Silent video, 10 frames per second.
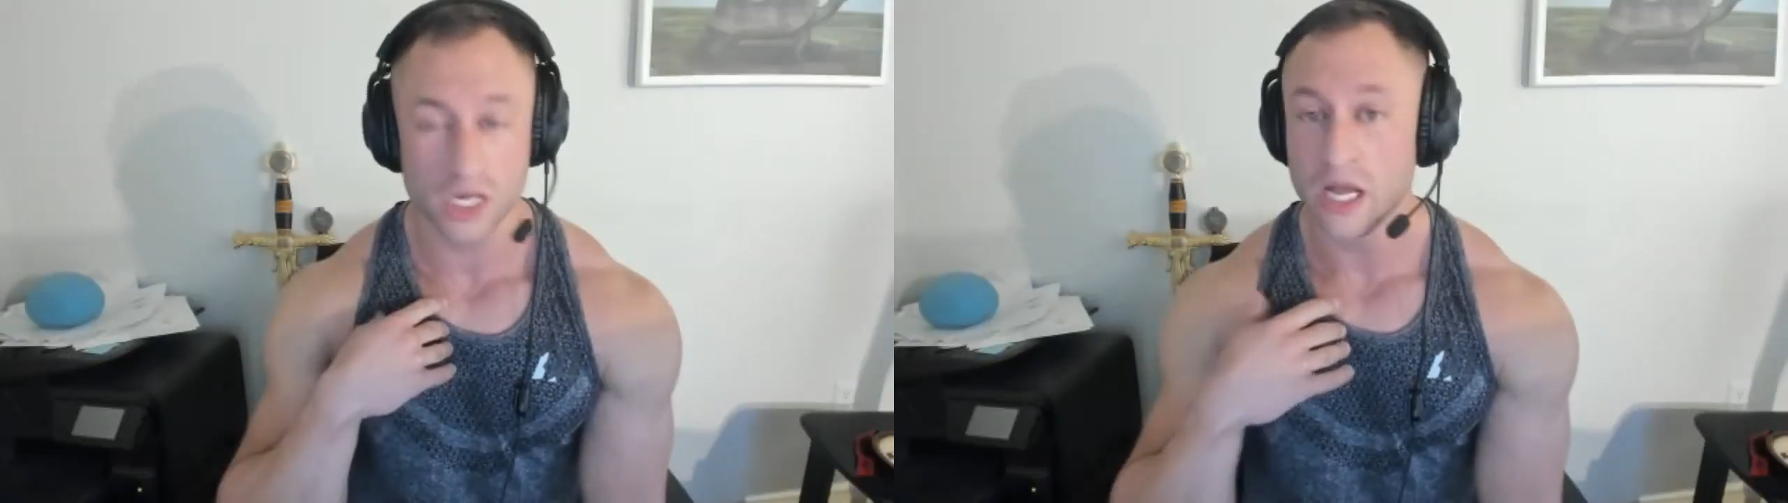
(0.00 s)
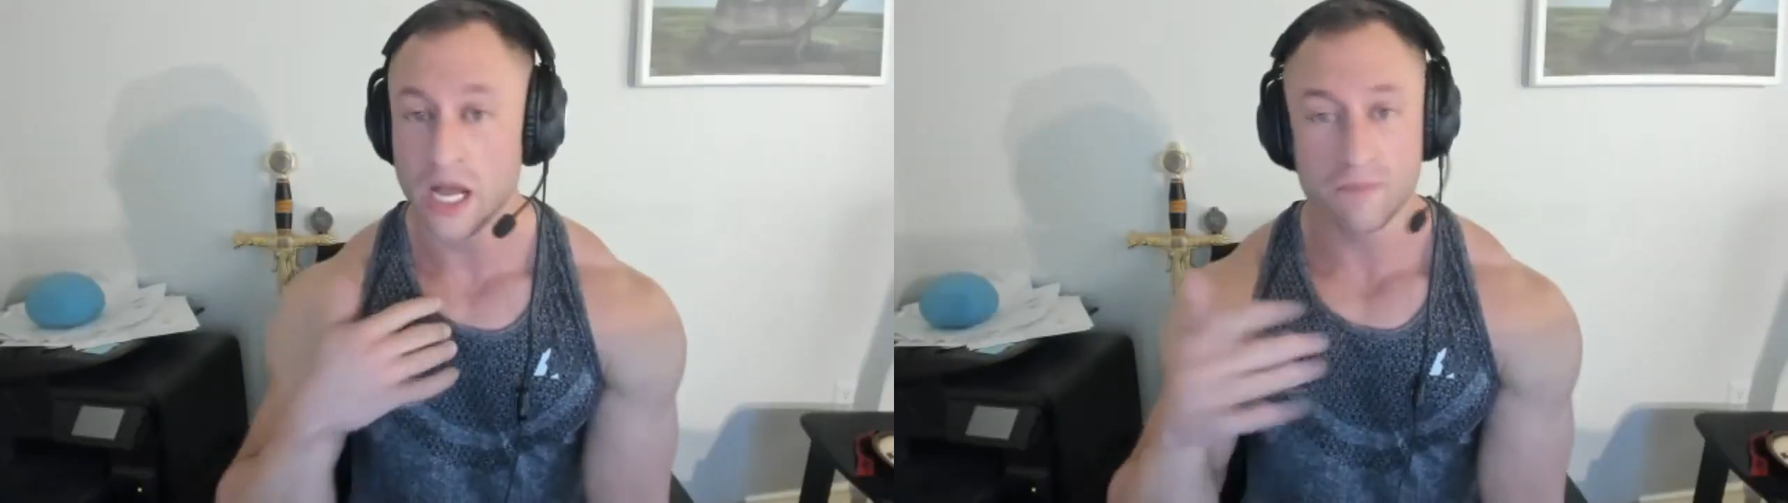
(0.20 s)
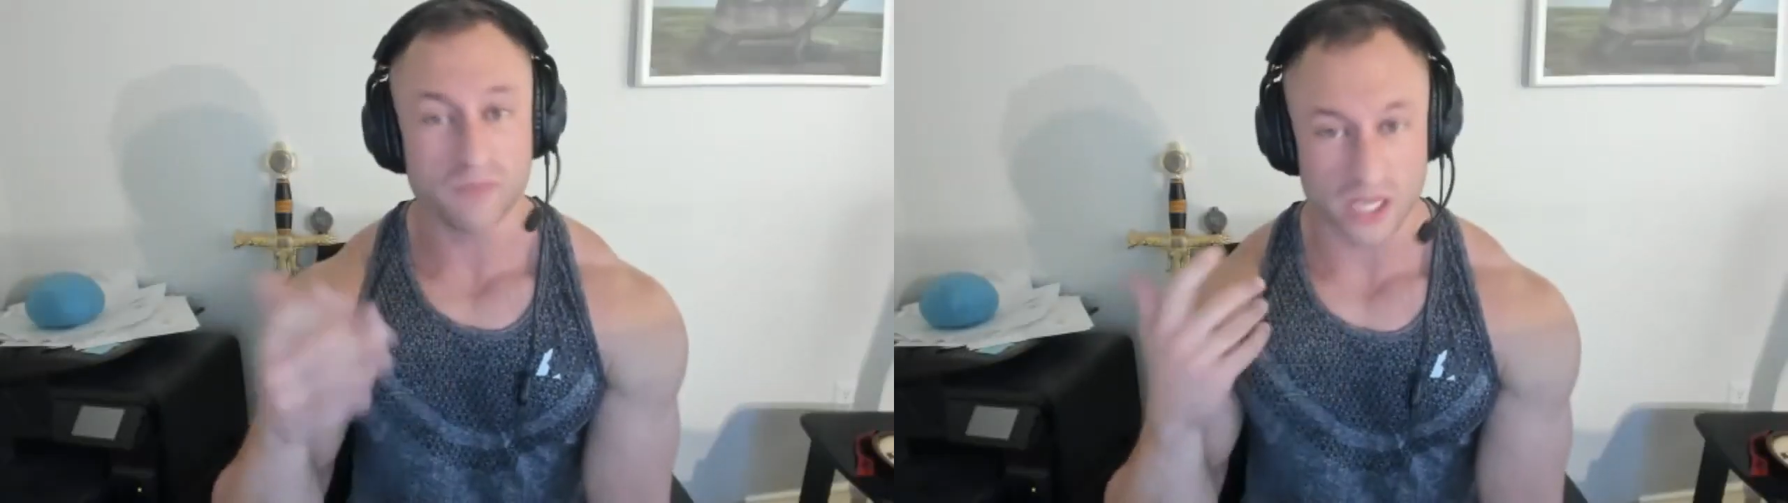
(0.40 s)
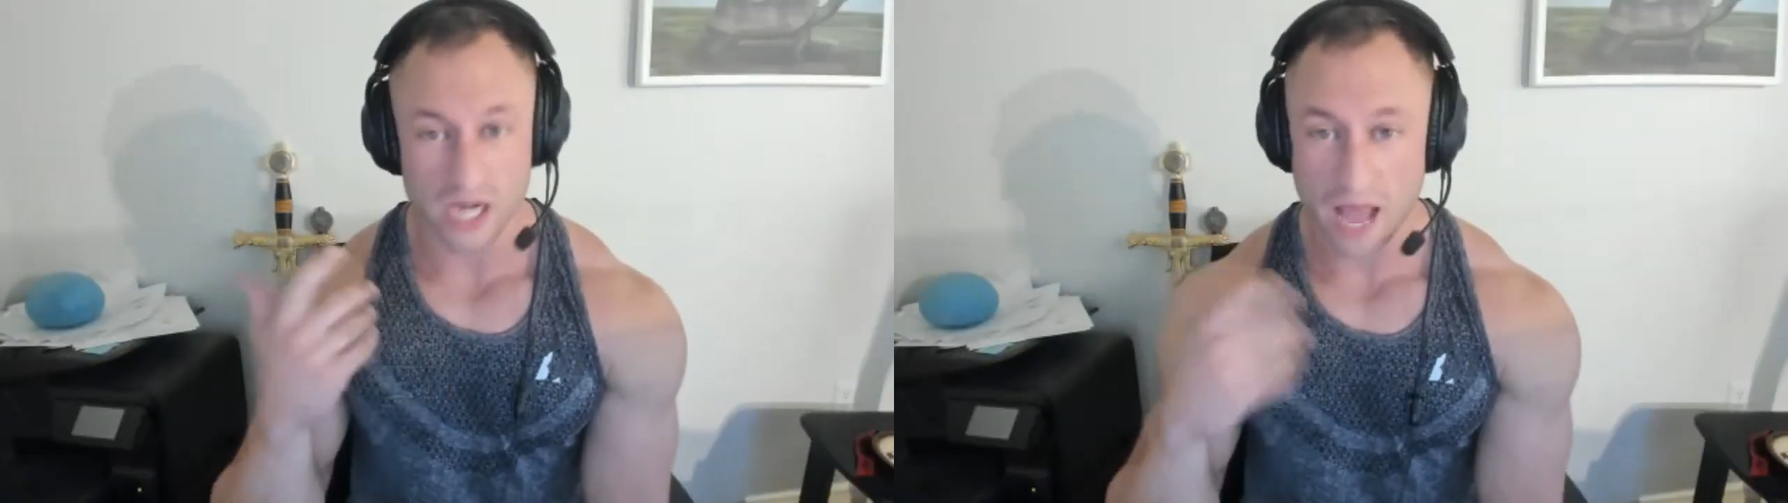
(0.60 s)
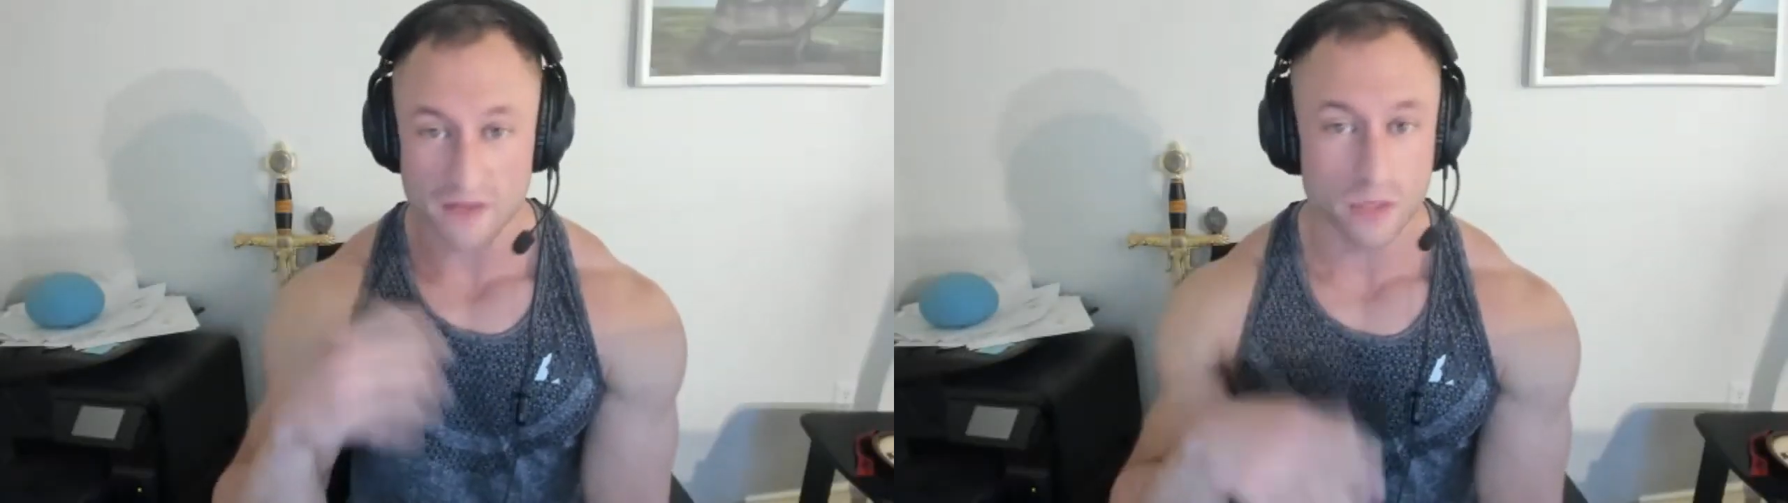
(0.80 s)
I'm
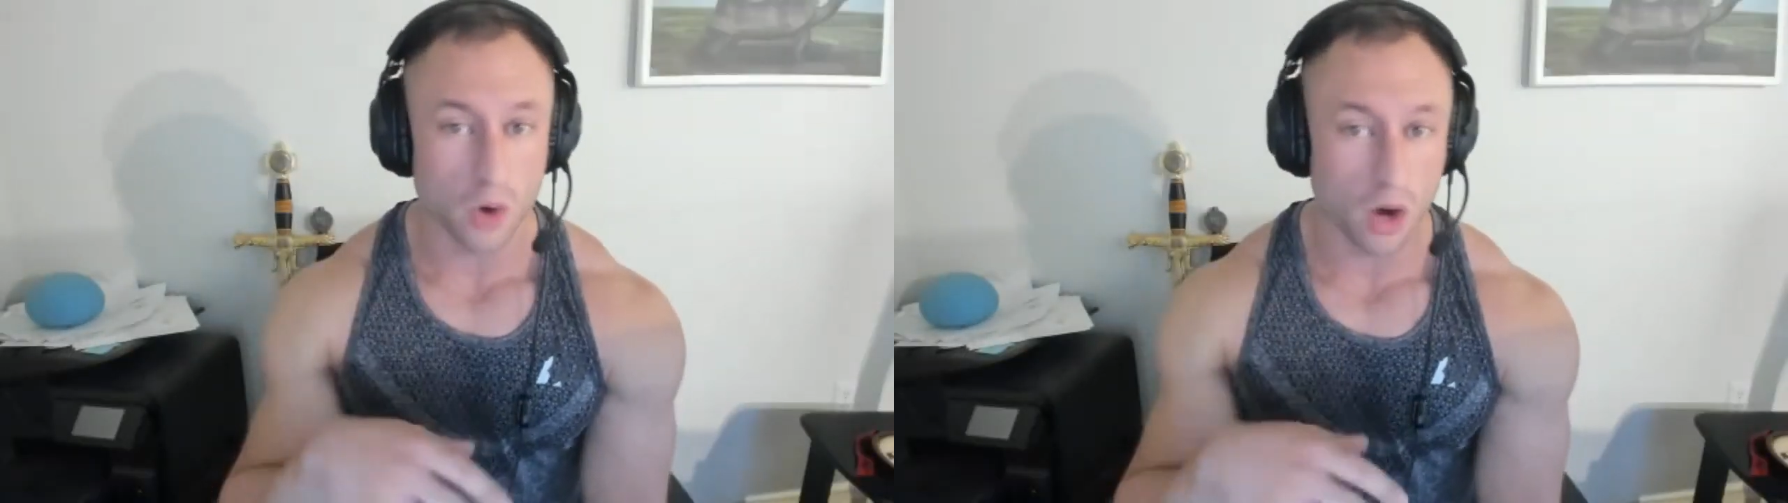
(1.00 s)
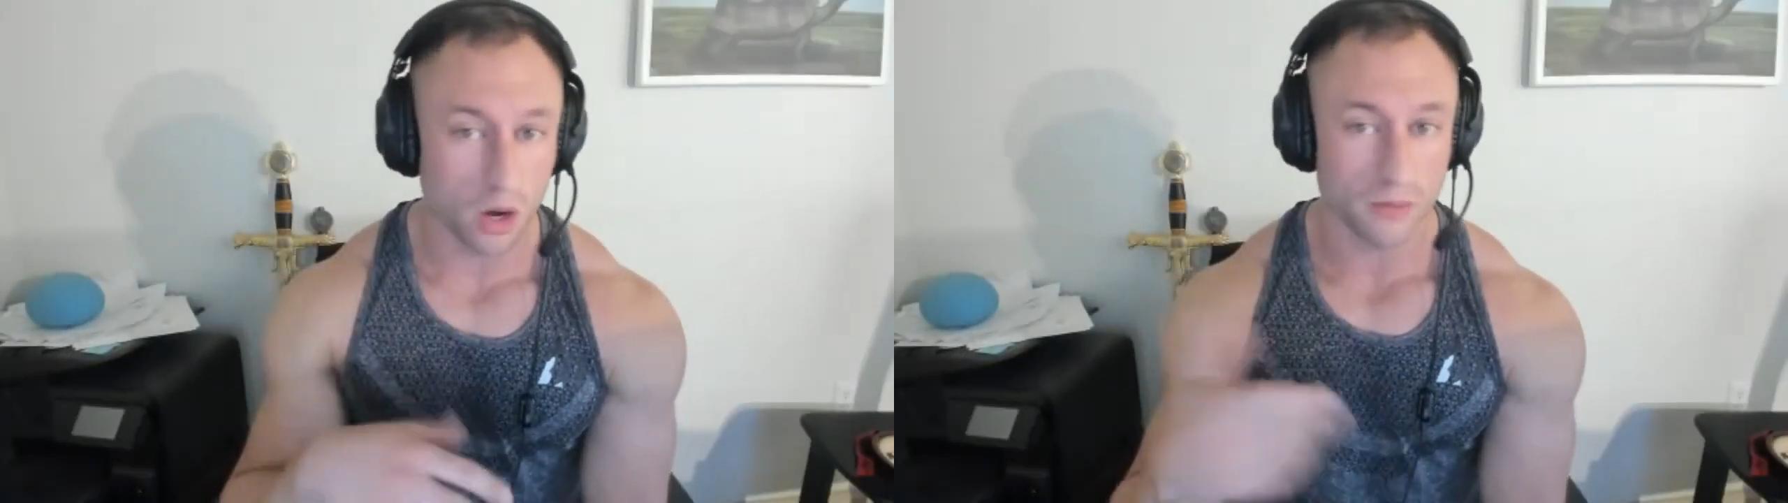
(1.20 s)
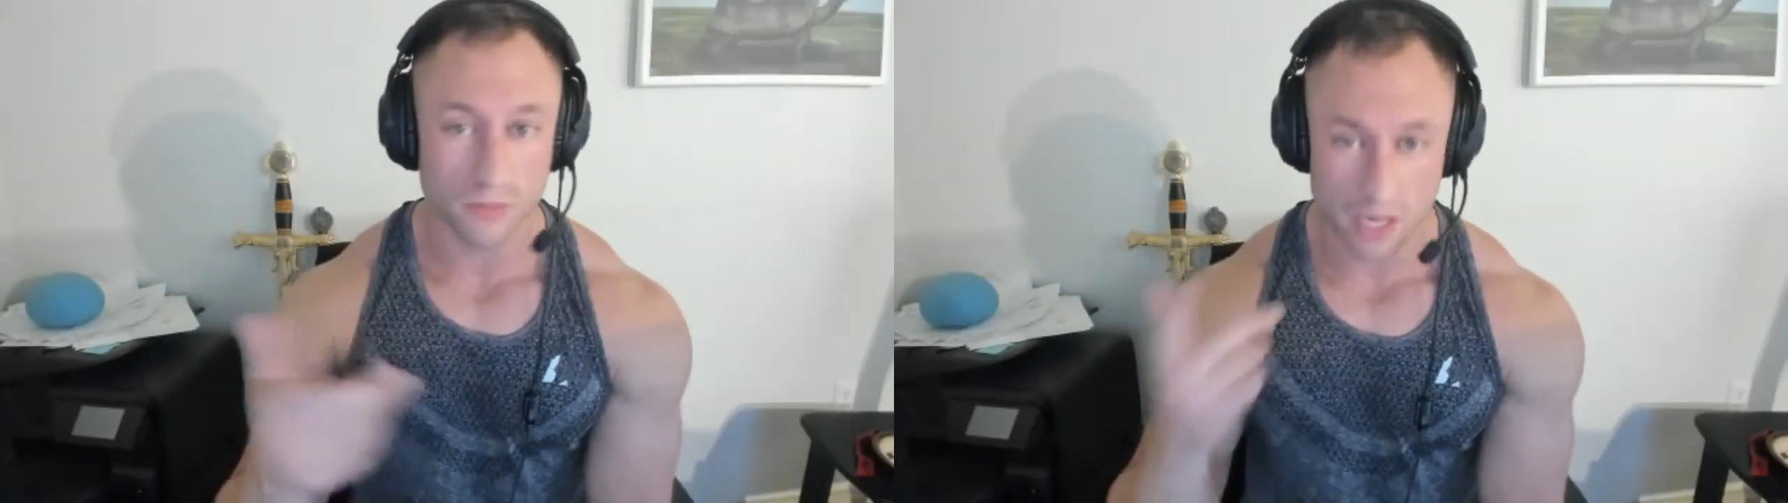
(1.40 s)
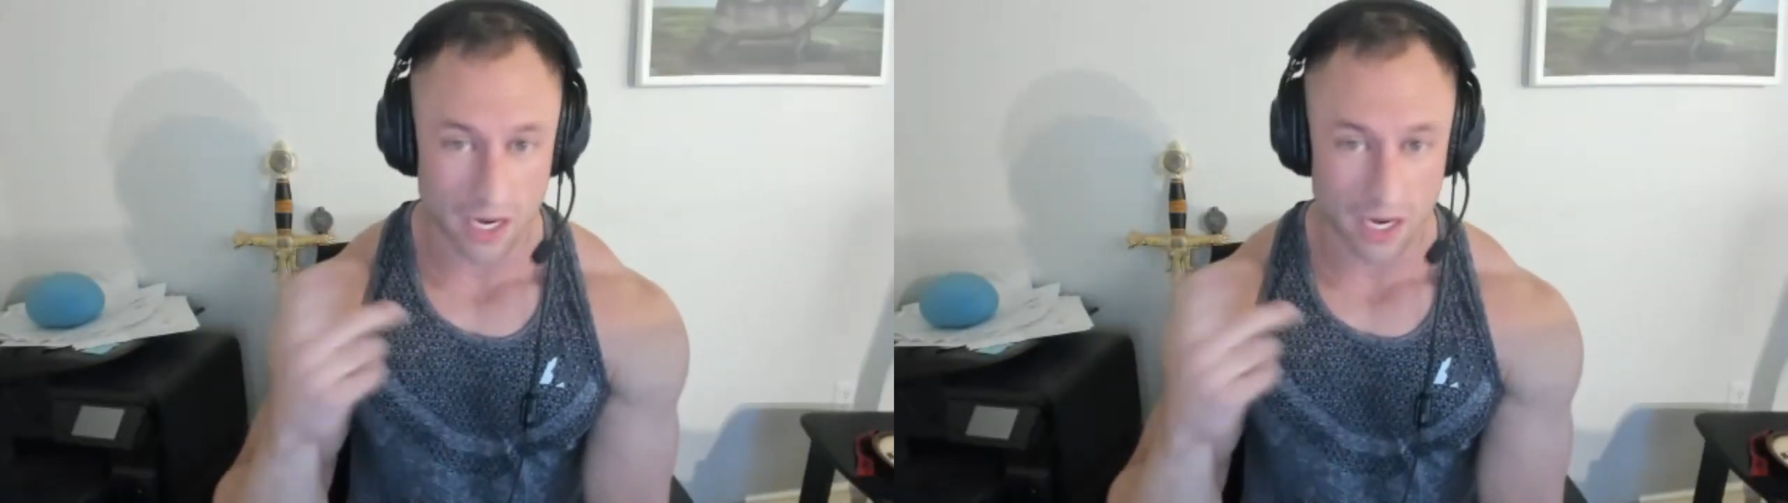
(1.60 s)
going to have some water